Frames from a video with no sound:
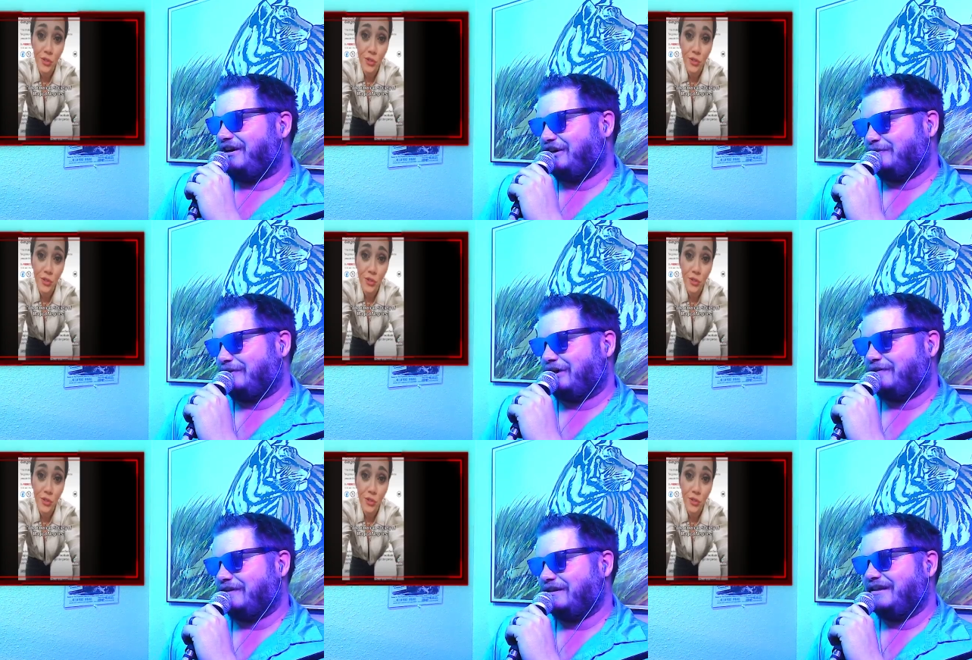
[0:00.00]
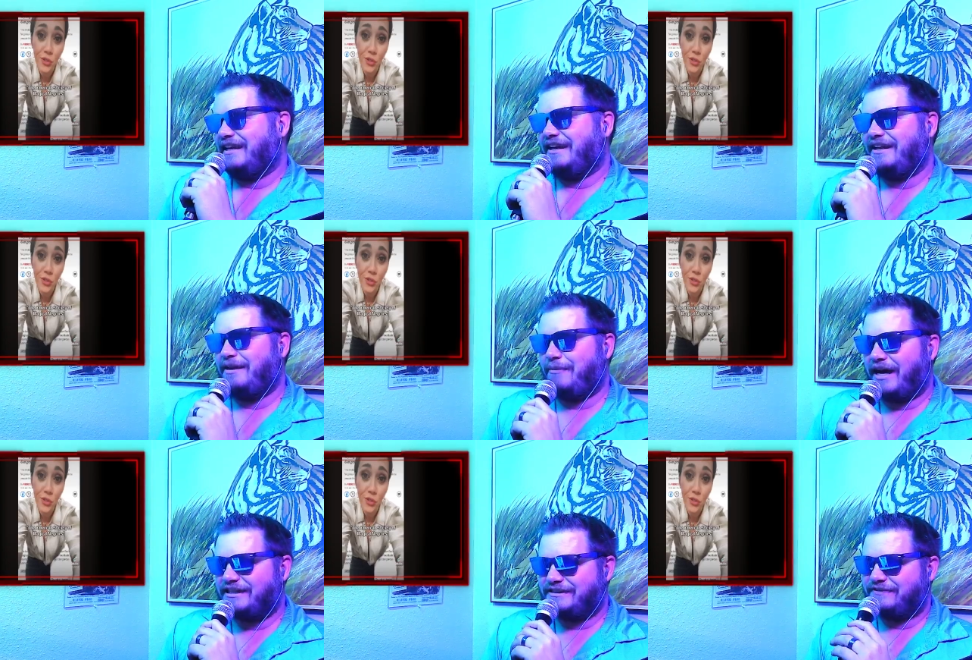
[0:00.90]
Speaker 1: horrible, horrible. And
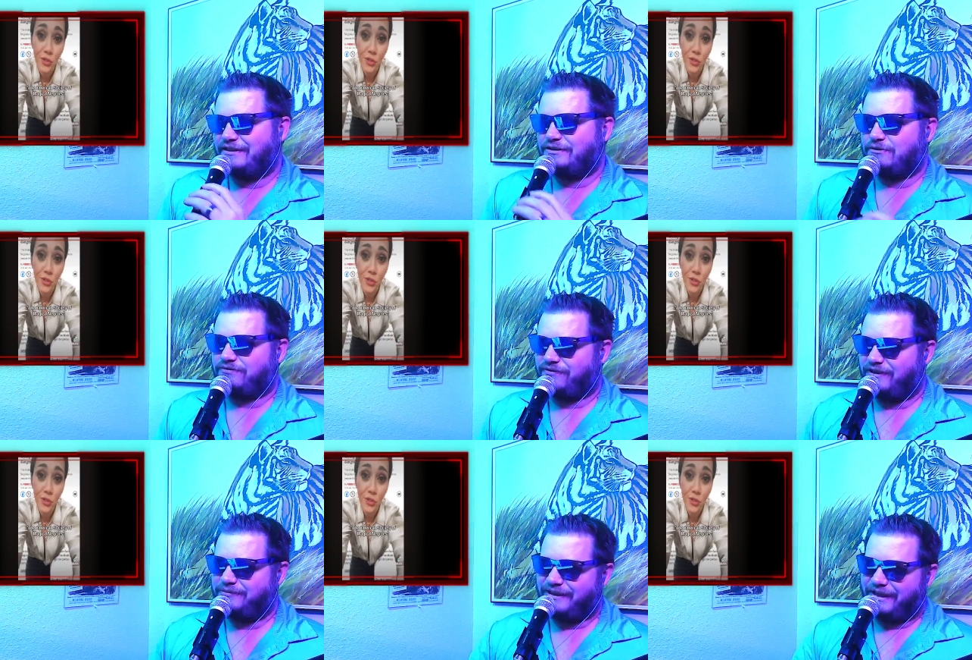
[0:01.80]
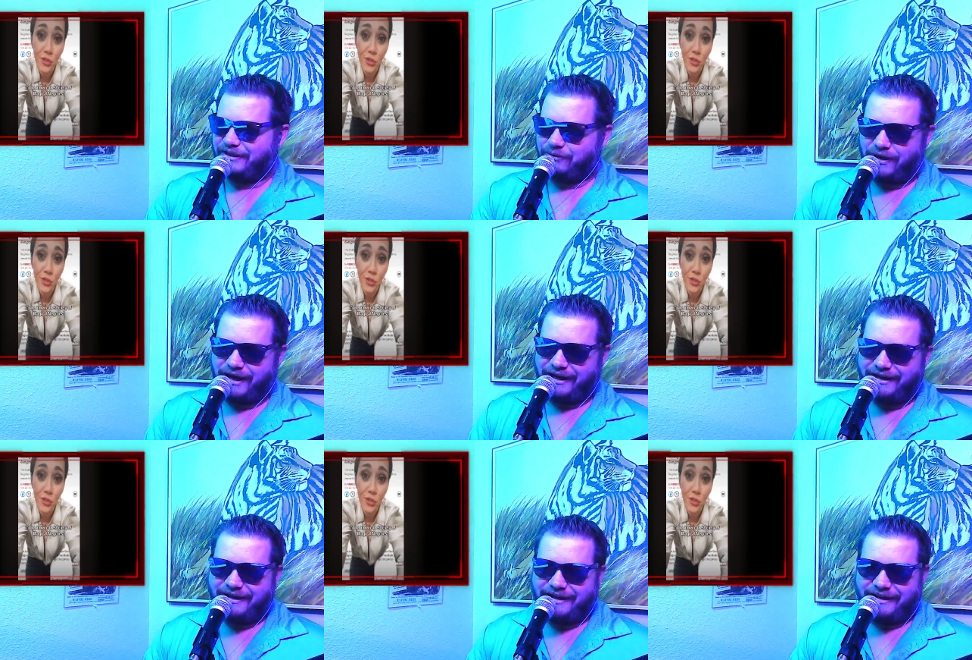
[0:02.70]
imagine if this was flipped on the other way.
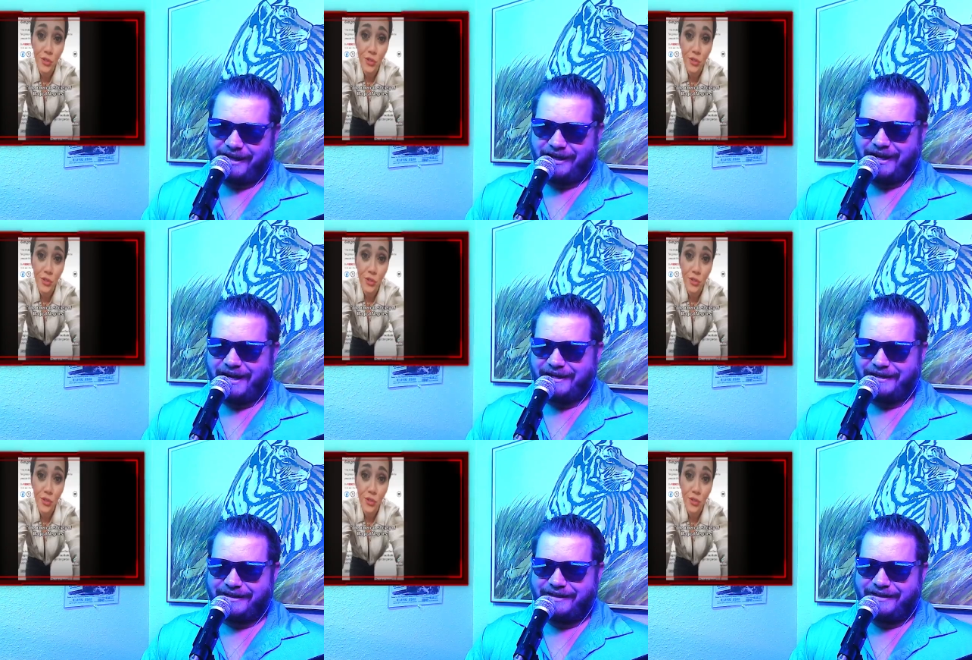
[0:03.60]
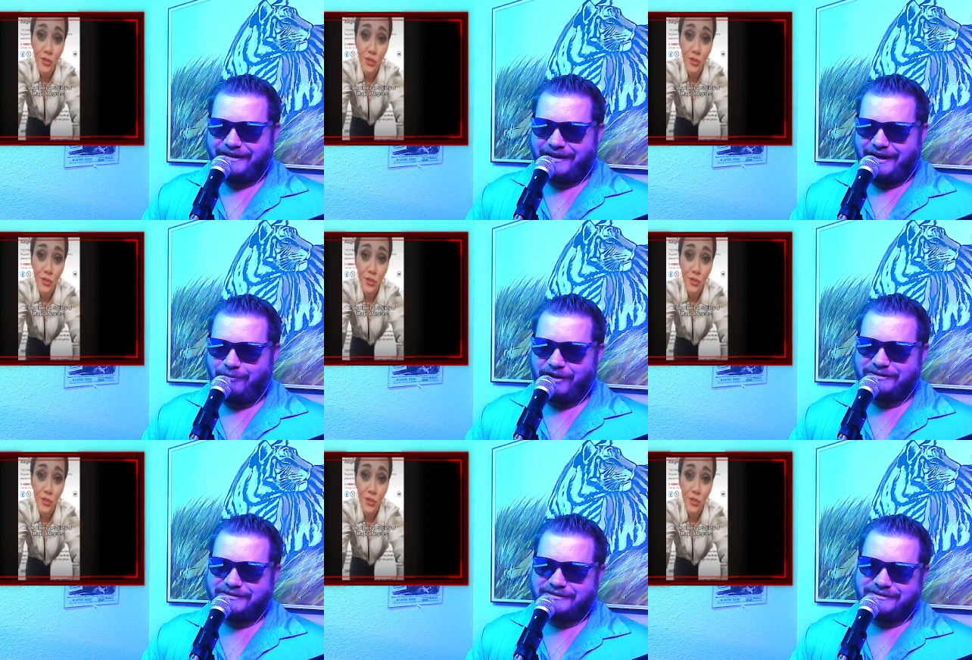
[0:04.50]
Like you had a
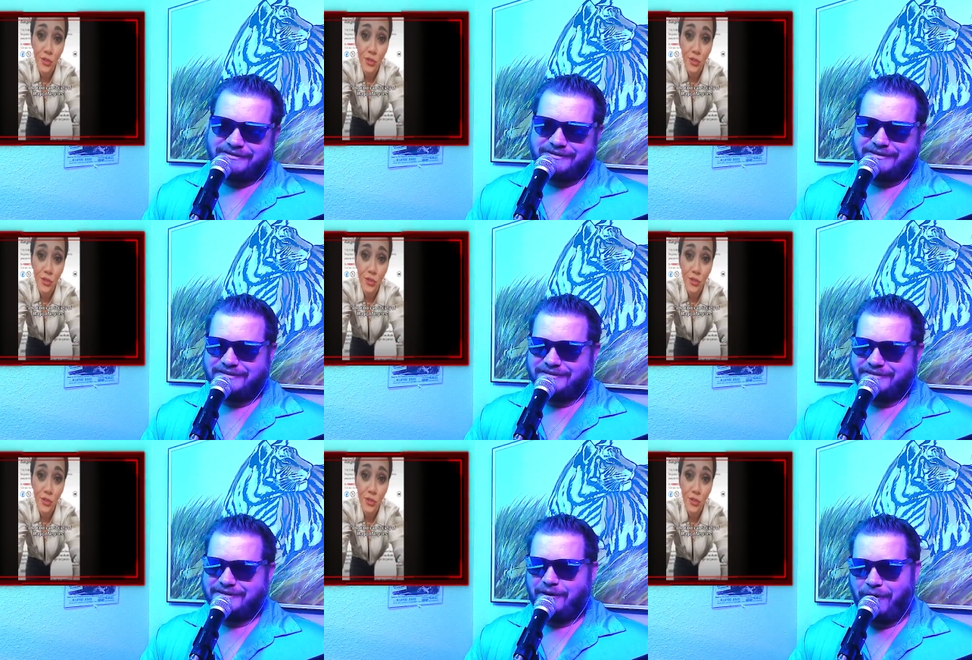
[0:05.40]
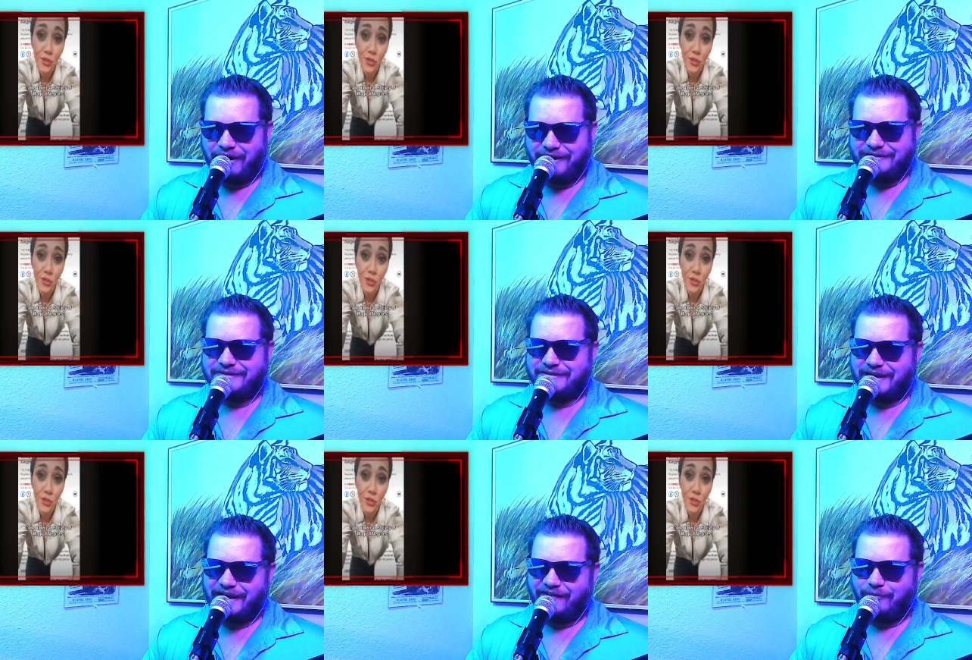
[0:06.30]
American
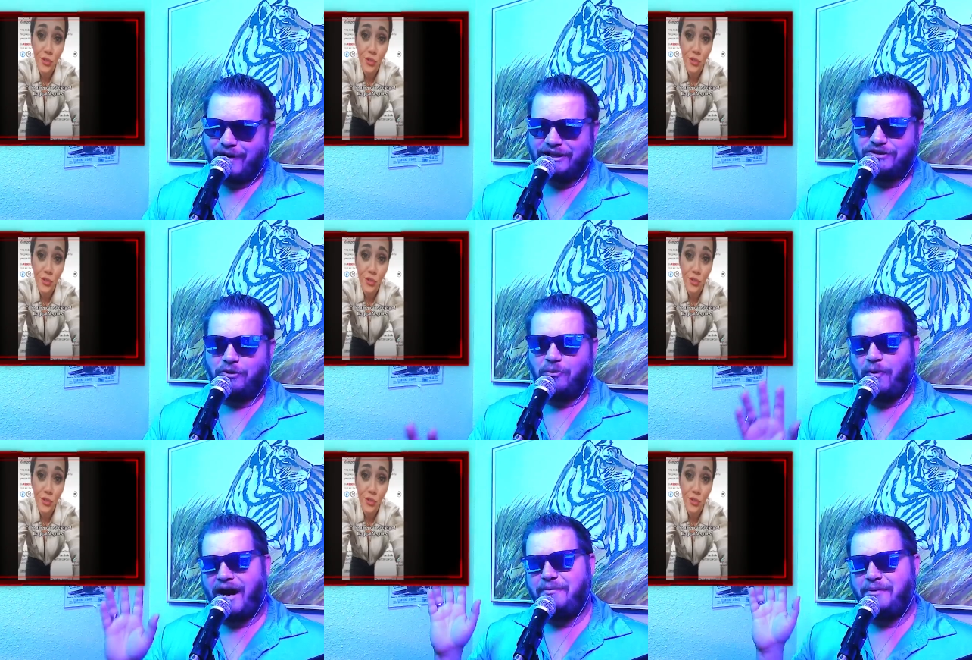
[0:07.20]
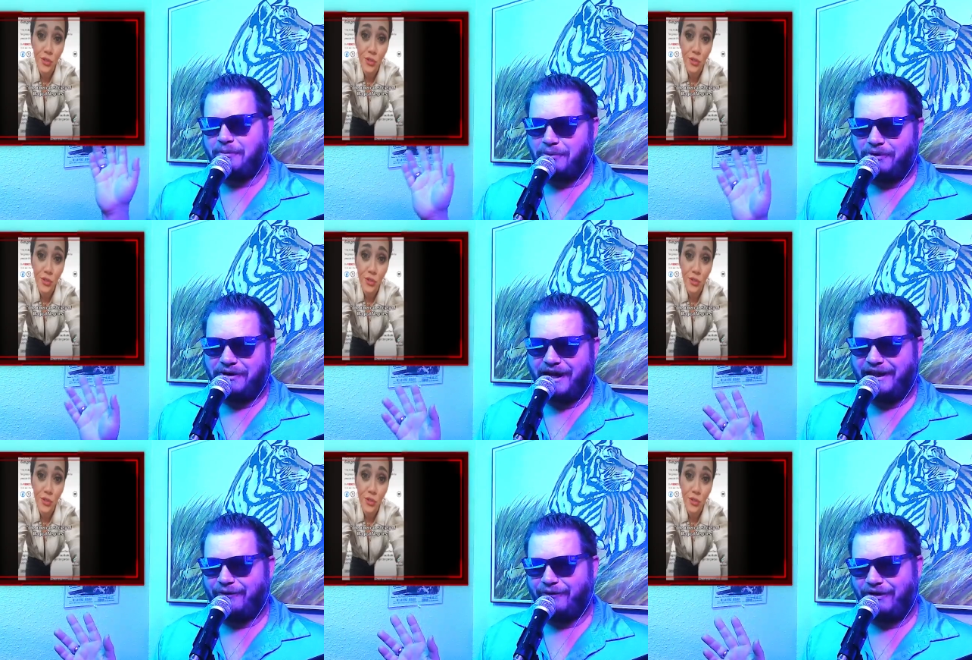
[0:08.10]
Society of Magical White People,
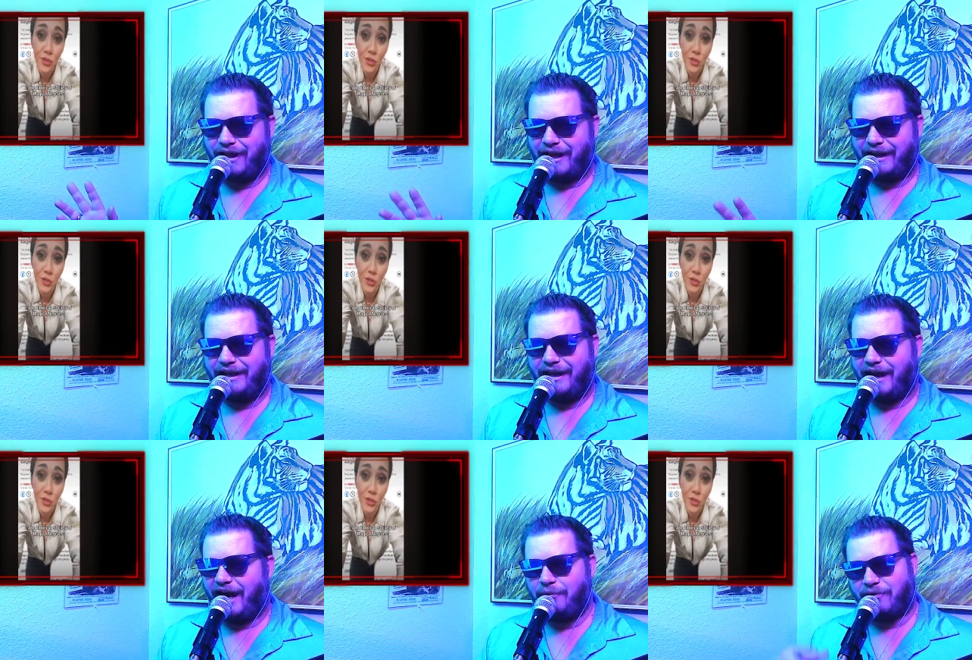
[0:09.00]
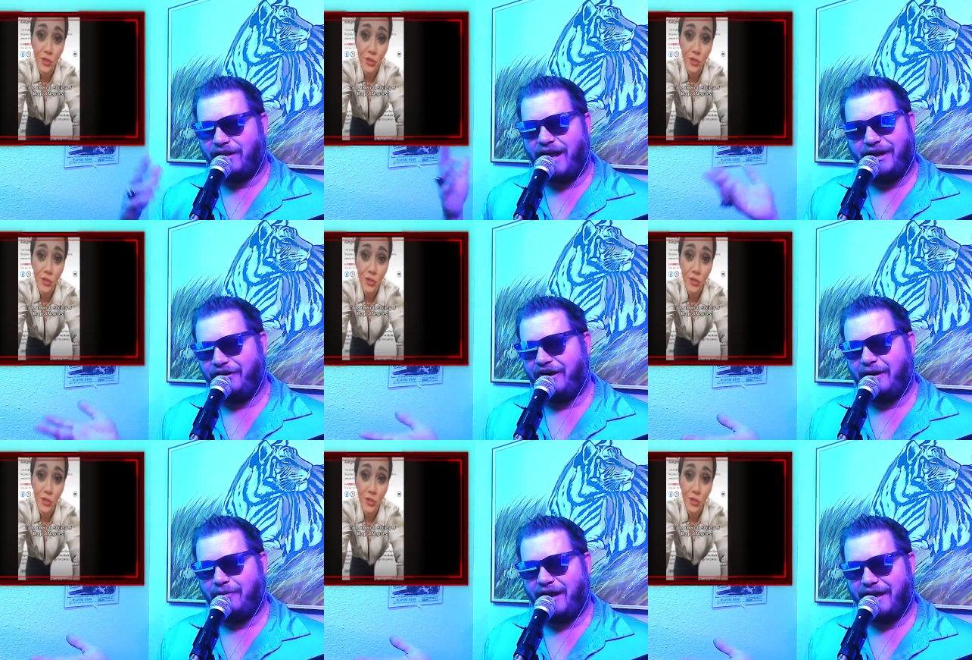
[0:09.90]
and they're all like, I'm glad you're
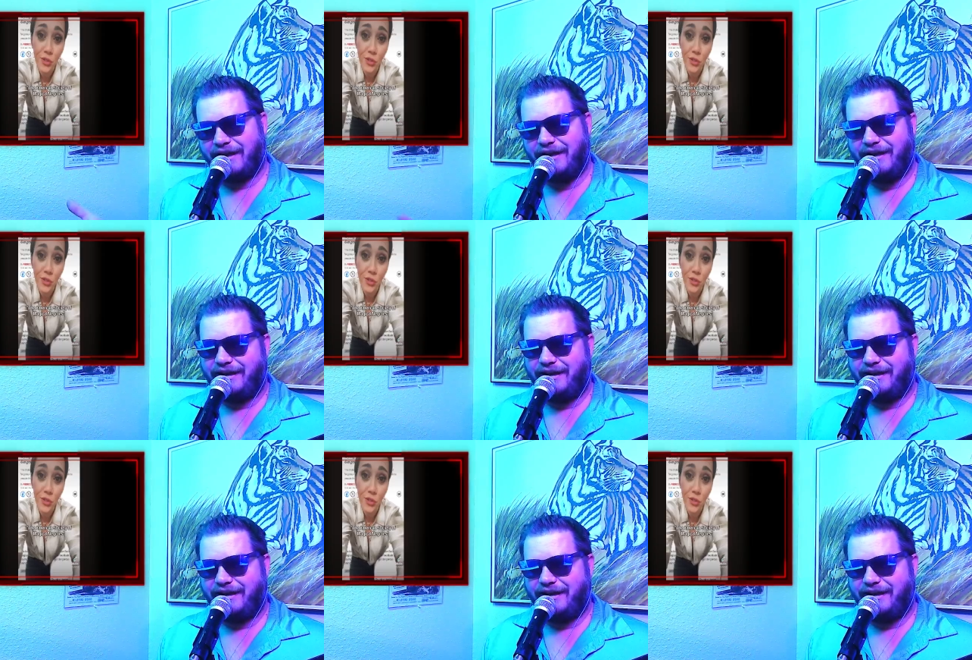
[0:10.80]
not black.